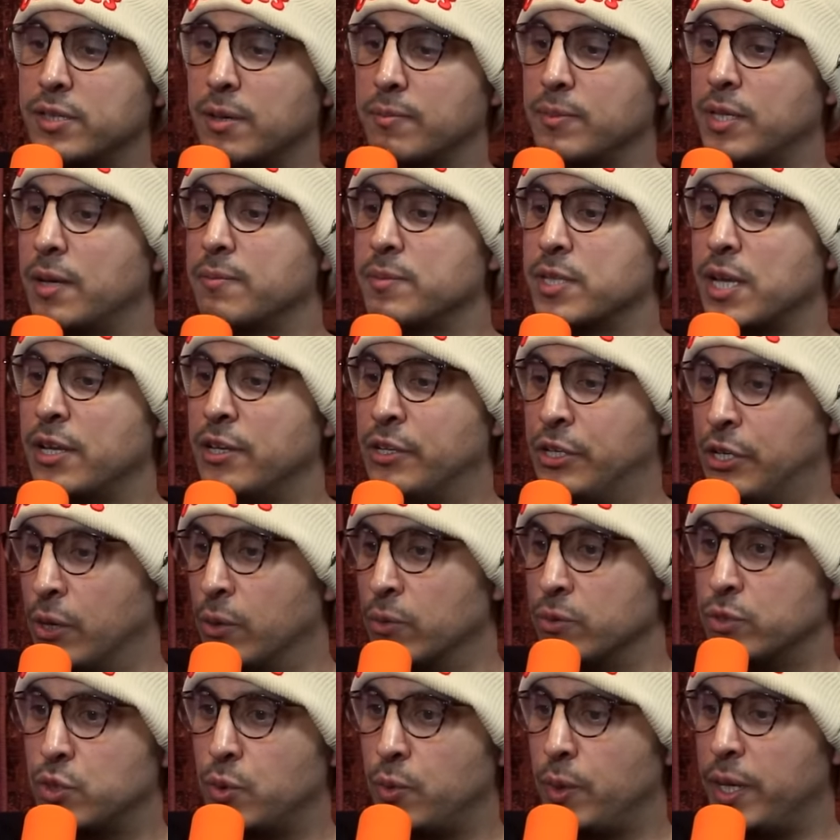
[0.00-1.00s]
sometimes I
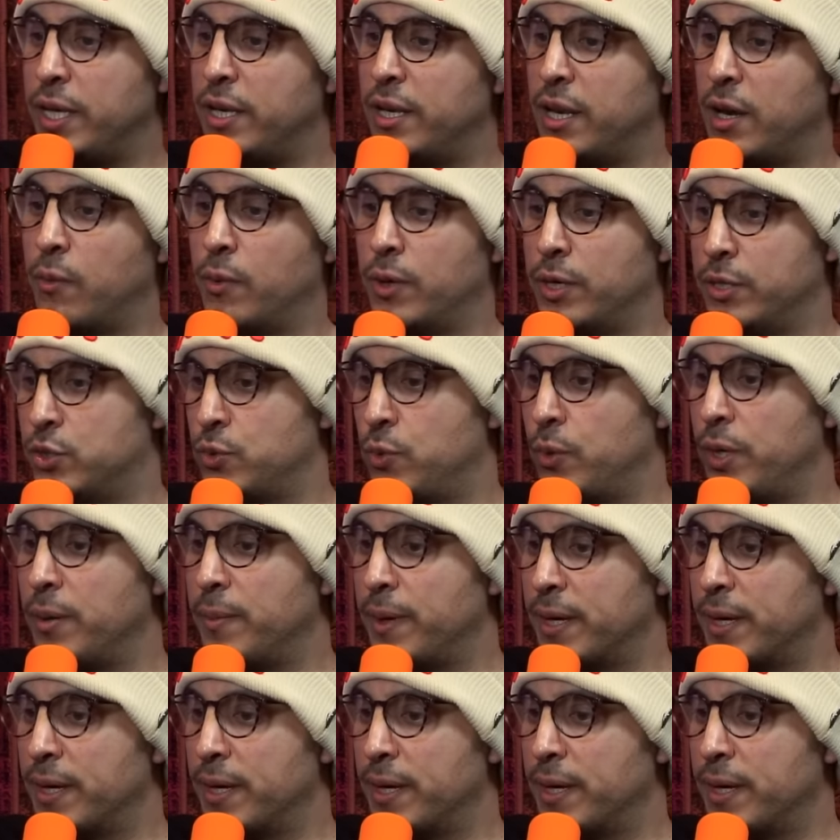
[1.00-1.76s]
don't tweet and I want to tweet